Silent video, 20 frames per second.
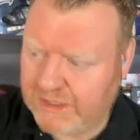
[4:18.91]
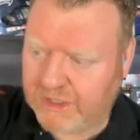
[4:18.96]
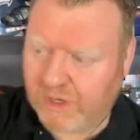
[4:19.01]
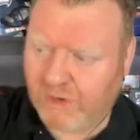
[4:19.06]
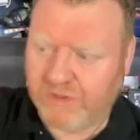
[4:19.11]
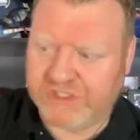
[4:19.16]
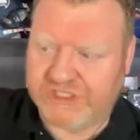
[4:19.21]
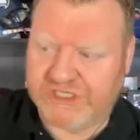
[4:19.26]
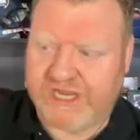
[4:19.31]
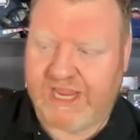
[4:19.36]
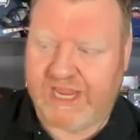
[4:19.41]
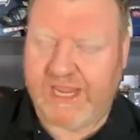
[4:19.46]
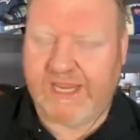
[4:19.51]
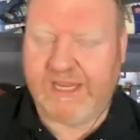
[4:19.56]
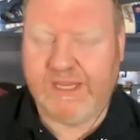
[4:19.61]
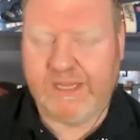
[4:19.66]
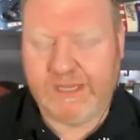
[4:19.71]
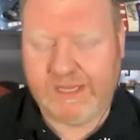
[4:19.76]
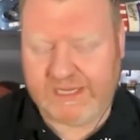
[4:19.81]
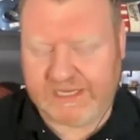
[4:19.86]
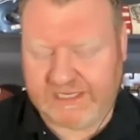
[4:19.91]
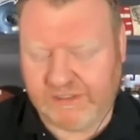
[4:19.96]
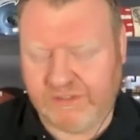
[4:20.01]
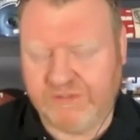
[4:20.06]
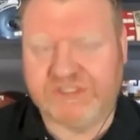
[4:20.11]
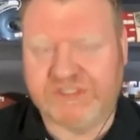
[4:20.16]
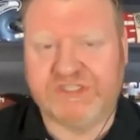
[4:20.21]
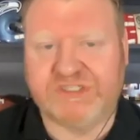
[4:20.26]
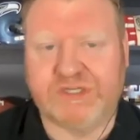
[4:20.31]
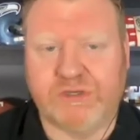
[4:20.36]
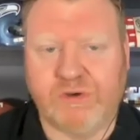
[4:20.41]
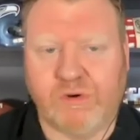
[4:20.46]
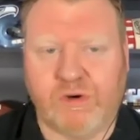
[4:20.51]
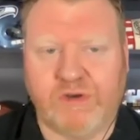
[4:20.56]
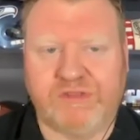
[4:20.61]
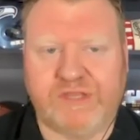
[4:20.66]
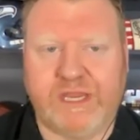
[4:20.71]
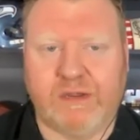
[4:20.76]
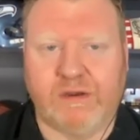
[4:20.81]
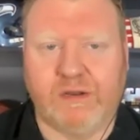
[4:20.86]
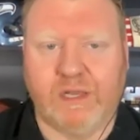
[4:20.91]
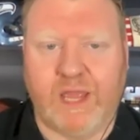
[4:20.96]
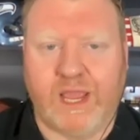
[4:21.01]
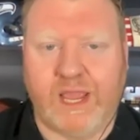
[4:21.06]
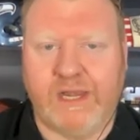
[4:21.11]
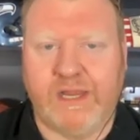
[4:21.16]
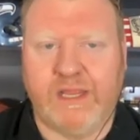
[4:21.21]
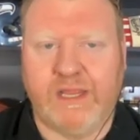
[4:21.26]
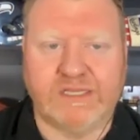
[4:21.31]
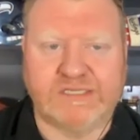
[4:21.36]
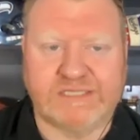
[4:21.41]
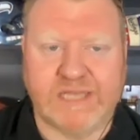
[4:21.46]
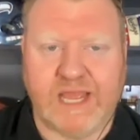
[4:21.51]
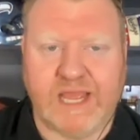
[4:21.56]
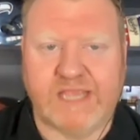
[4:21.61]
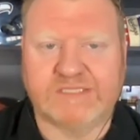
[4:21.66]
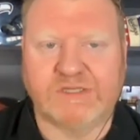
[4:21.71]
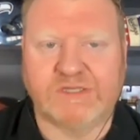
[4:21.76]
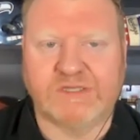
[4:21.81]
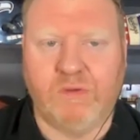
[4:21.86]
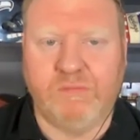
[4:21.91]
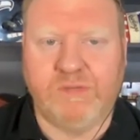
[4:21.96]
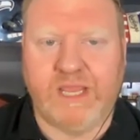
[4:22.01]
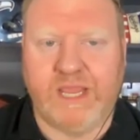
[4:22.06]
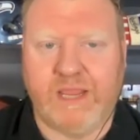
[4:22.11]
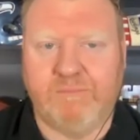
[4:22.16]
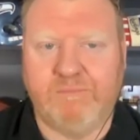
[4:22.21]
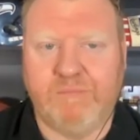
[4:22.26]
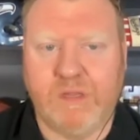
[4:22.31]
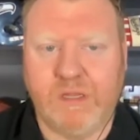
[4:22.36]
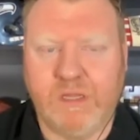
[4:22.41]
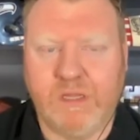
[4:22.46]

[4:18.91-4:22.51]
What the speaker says: Coach K, he loses to North Carolina in his last home game.